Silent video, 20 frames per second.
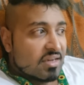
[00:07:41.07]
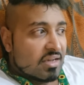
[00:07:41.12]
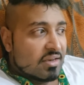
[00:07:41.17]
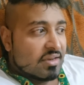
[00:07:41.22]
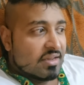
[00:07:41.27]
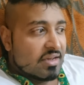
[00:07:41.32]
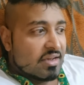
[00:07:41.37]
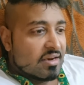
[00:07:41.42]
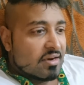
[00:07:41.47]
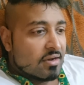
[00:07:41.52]

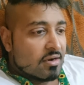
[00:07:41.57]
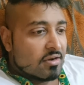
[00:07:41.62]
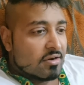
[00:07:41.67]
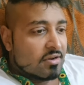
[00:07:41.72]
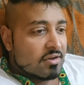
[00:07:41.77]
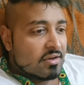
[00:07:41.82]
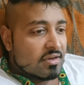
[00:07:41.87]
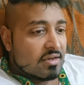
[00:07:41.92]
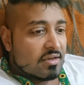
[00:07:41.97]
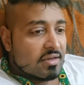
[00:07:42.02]
and then I'm
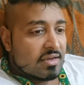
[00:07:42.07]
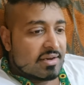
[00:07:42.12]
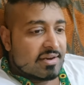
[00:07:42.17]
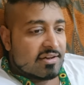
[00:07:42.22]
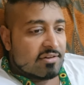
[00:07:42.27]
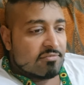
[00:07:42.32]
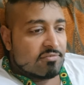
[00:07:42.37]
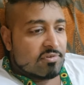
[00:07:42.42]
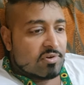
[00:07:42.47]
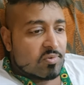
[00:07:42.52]
gonna
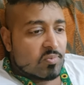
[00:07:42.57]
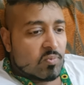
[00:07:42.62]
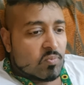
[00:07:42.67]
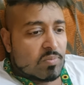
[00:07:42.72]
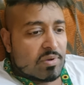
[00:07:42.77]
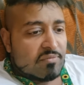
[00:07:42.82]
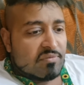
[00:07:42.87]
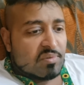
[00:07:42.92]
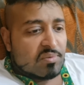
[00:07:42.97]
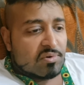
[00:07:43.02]
head out for a
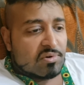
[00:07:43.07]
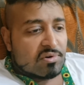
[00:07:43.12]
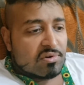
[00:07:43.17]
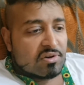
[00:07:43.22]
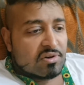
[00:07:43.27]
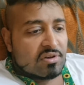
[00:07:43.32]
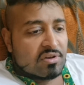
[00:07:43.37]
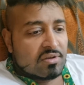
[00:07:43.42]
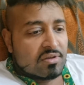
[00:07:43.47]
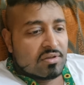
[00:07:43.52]
bit of a
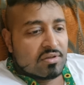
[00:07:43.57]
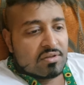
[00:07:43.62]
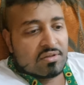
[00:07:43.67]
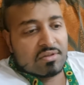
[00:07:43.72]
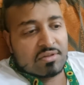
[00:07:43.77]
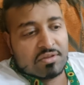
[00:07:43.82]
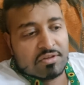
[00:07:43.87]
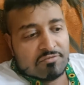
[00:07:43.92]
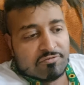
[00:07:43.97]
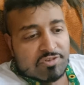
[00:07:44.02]
walk.
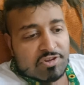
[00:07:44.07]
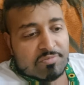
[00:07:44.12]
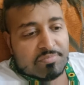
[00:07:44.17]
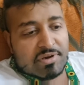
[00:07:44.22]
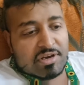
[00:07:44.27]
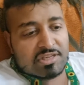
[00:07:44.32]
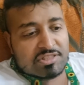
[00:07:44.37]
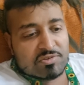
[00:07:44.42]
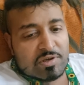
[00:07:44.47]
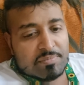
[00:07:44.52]
A few
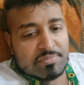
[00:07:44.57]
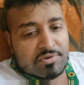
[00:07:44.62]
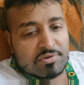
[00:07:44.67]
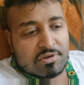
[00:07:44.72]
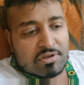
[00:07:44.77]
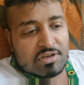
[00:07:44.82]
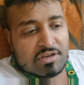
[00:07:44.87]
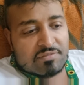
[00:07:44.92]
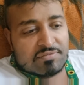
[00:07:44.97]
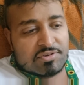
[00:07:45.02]
bars are open
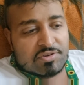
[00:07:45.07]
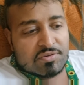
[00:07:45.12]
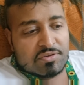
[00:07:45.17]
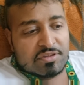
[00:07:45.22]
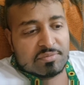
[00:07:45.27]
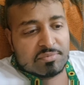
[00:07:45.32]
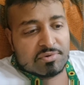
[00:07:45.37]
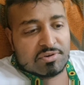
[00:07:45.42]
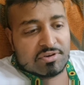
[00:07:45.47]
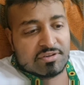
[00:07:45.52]
till half two
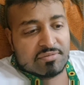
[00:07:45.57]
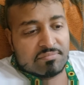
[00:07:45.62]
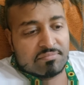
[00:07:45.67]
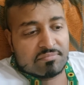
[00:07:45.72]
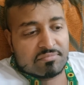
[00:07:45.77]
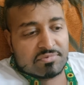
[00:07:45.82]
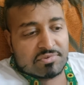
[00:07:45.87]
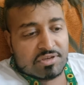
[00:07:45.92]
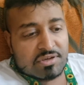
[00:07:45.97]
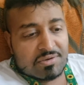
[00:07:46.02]
in the morning,
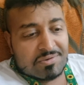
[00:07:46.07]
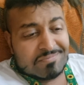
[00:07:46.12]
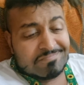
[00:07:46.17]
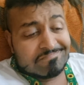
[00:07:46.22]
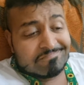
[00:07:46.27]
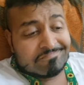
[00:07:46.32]
so